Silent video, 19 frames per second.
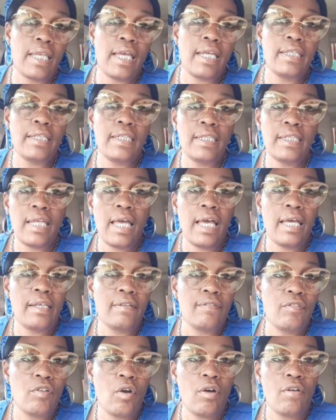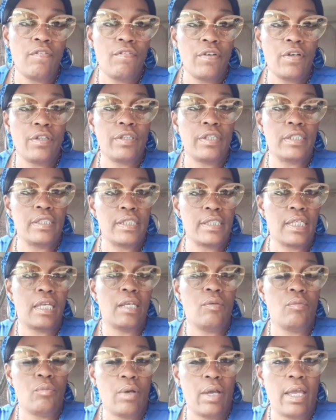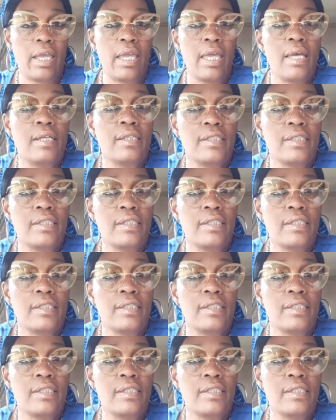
99 of y'all felt the same way.